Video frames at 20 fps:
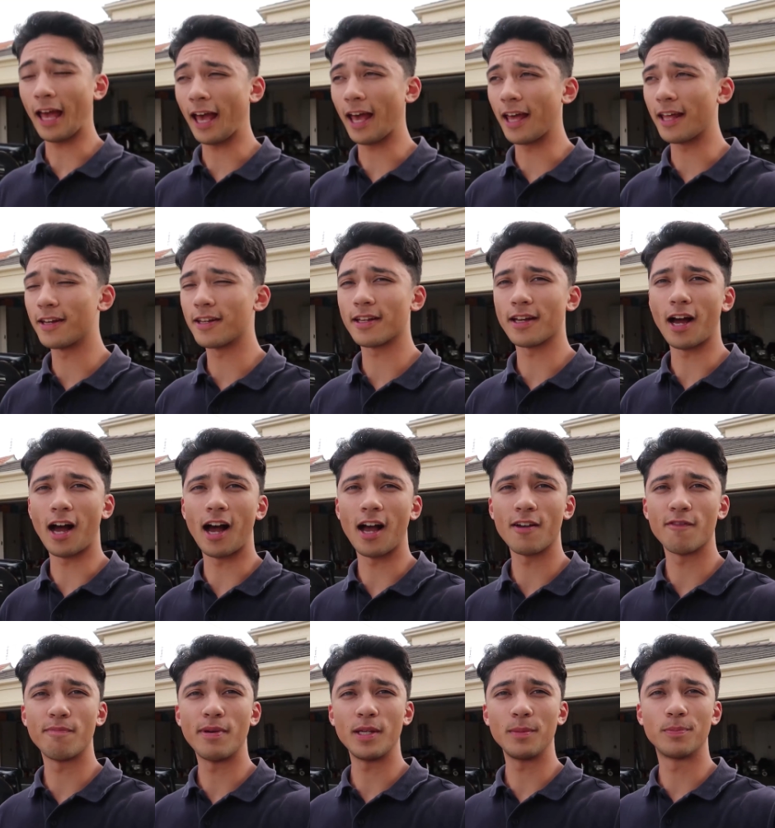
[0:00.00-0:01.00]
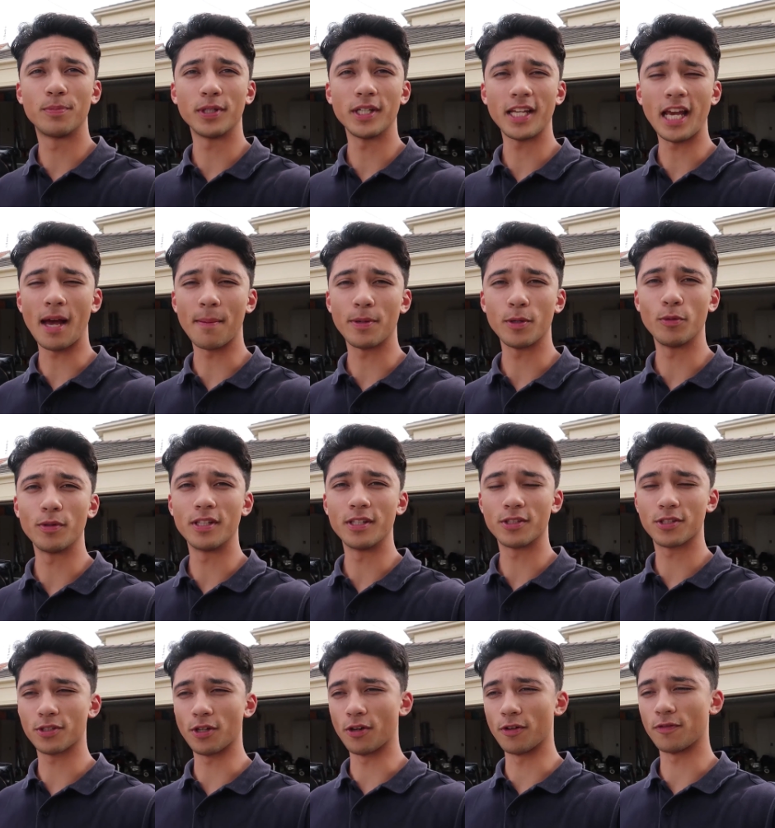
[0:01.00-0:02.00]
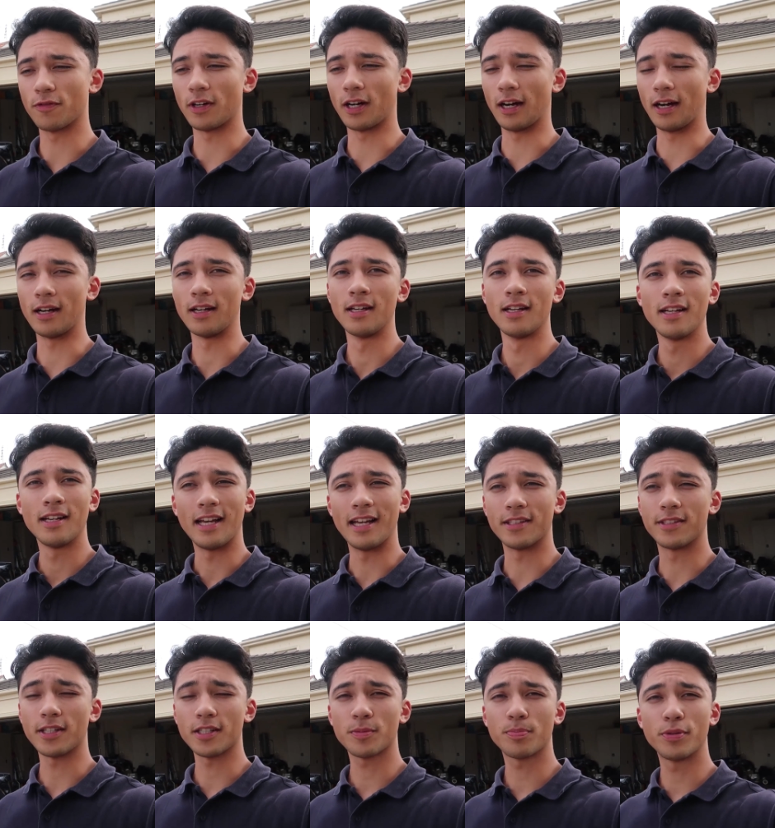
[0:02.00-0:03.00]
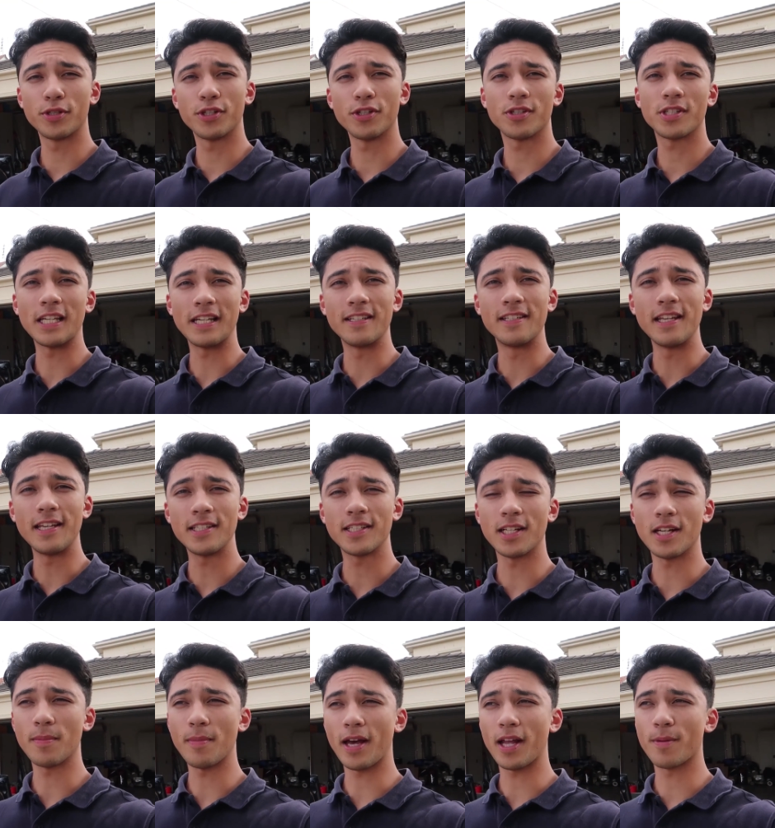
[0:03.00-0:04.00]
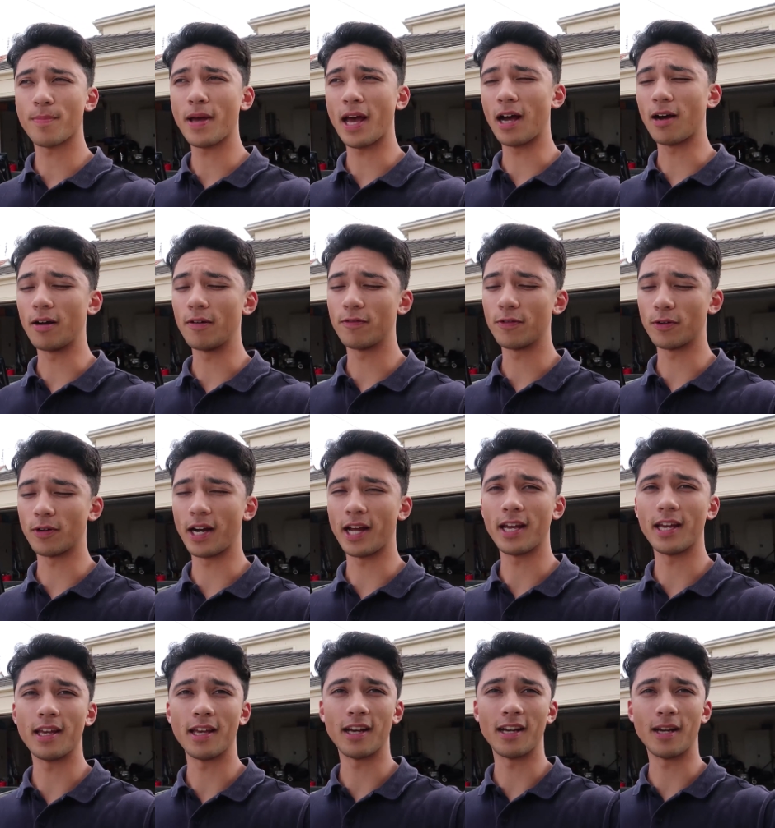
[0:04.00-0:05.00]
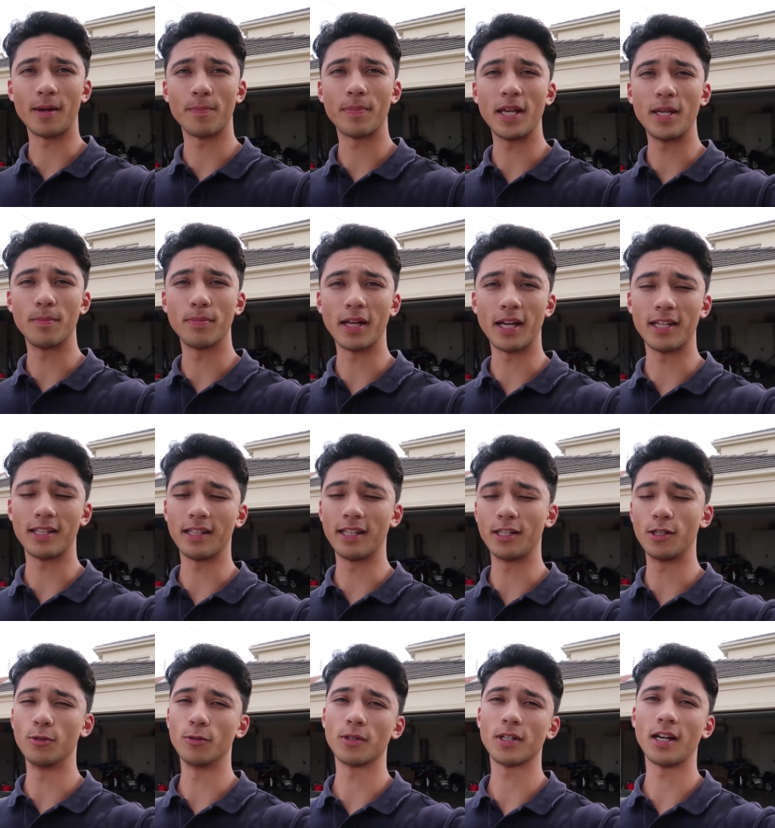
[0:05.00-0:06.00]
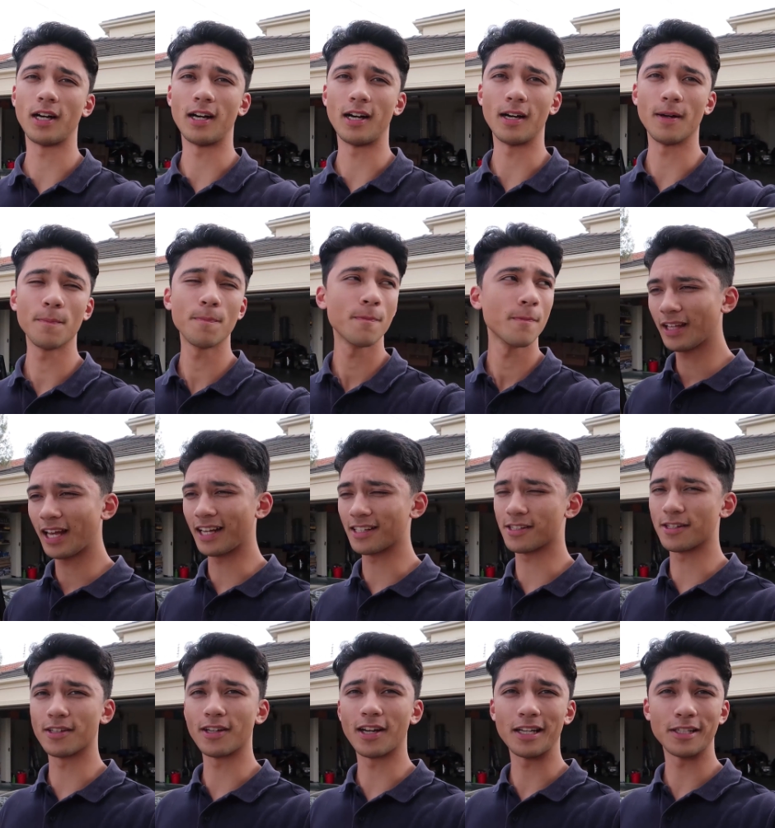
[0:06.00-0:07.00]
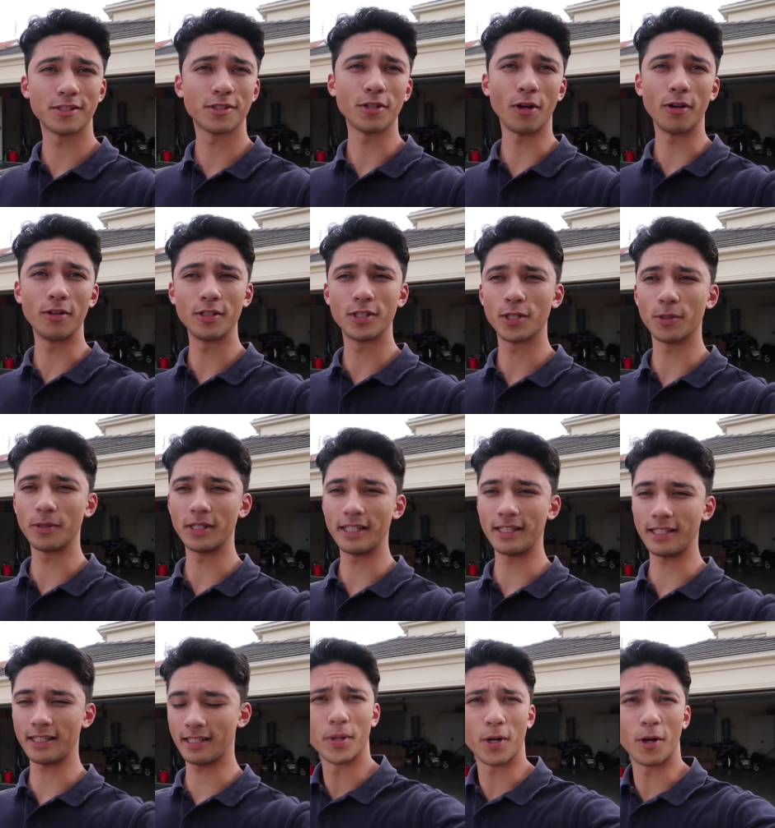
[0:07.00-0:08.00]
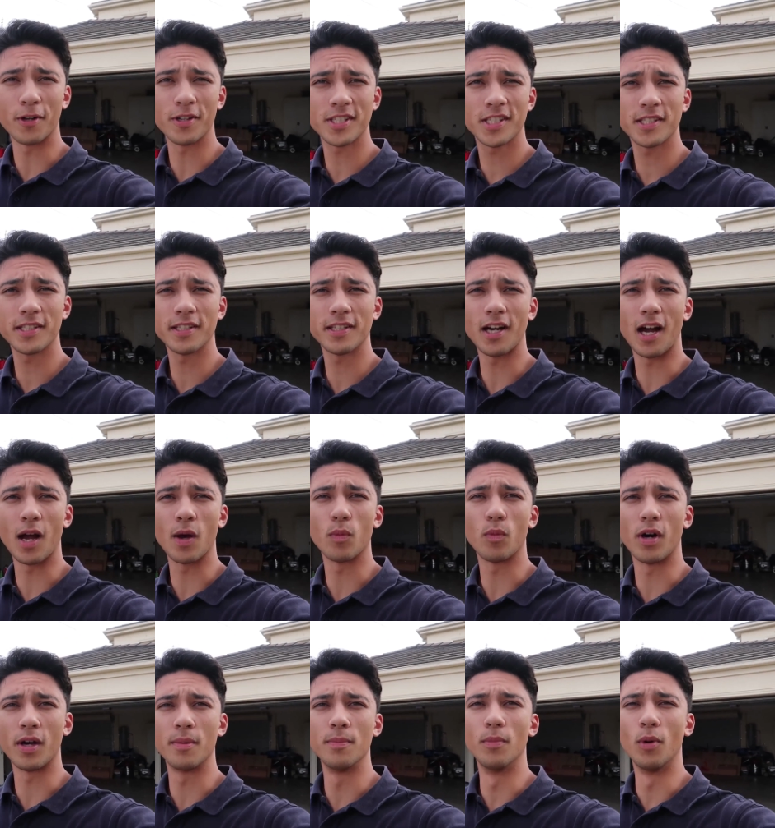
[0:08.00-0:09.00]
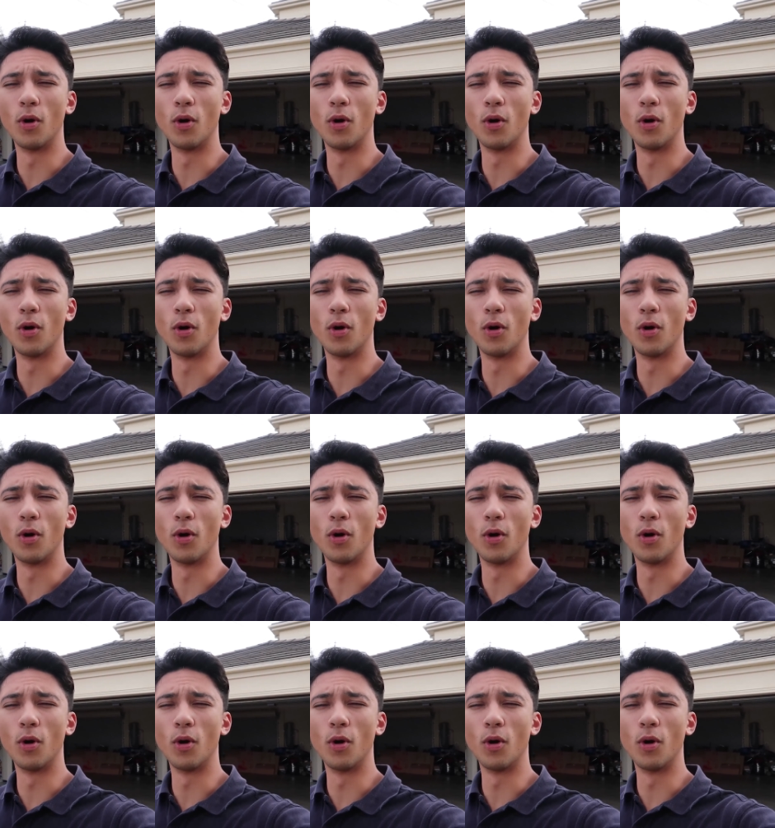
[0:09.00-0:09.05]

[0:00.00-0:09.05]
and I've been pretty happy with it so far. It does produce a decent amount of power for a uh, P-plate legal car, has a nice tone to it, but honestly I want